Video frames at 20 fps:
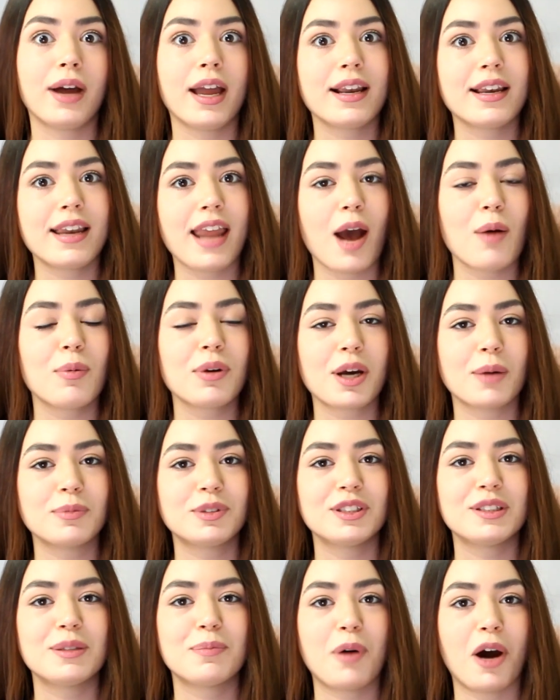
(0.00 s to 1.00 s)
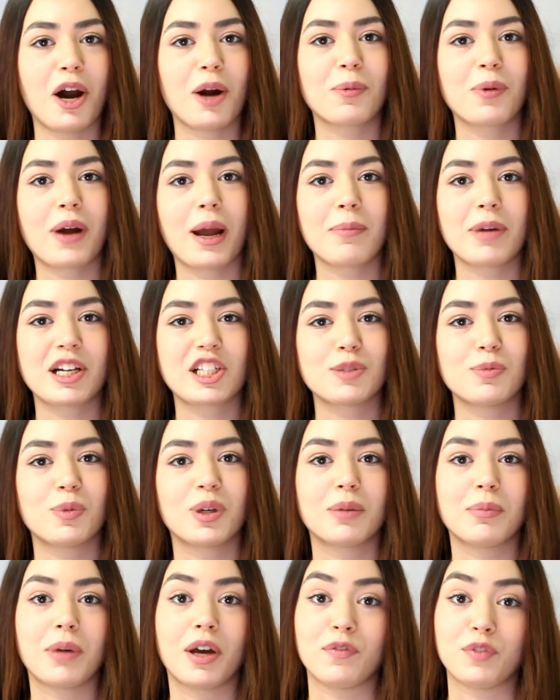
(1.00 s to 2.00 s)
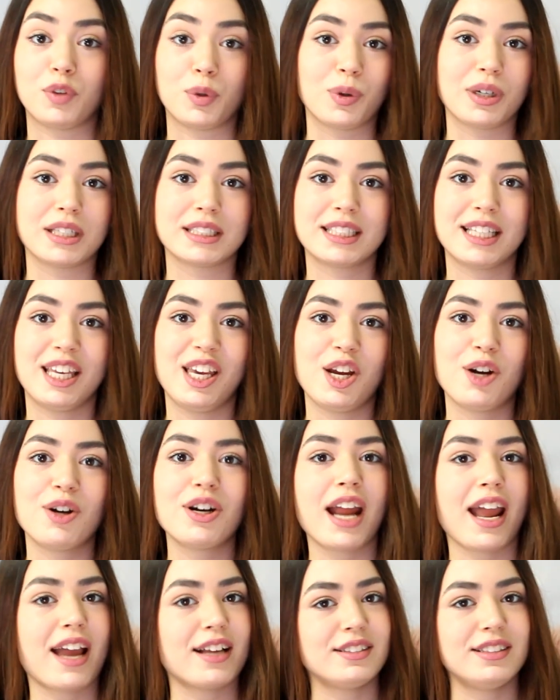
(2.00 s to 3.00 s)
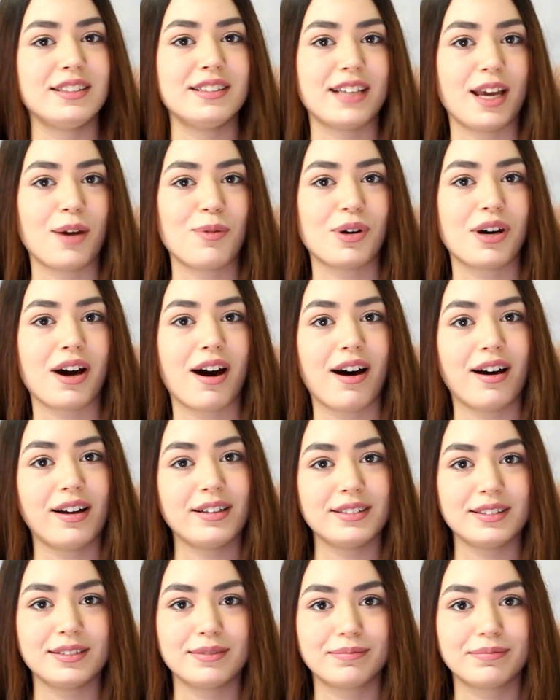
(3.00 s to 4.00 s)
And now we come to the part where I mention one of my viewers here, and today we got